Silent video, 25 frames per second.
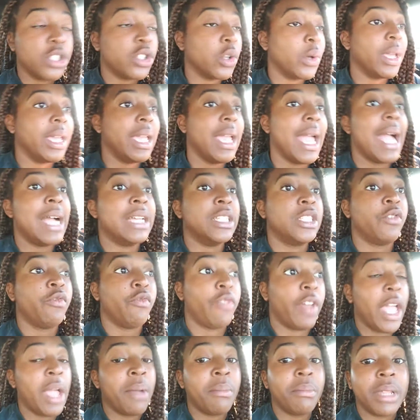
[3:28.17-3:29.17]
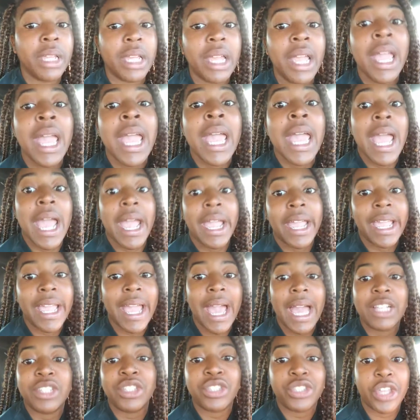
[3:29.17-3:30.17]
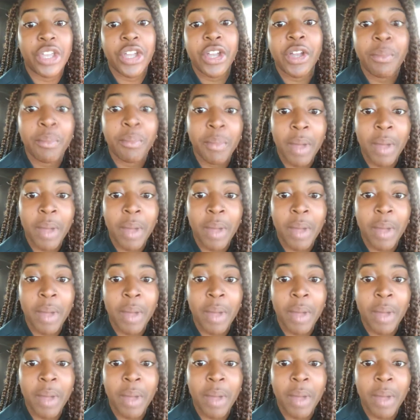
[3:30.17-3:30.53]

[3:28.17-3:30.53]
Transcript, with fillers: So he has family and he has their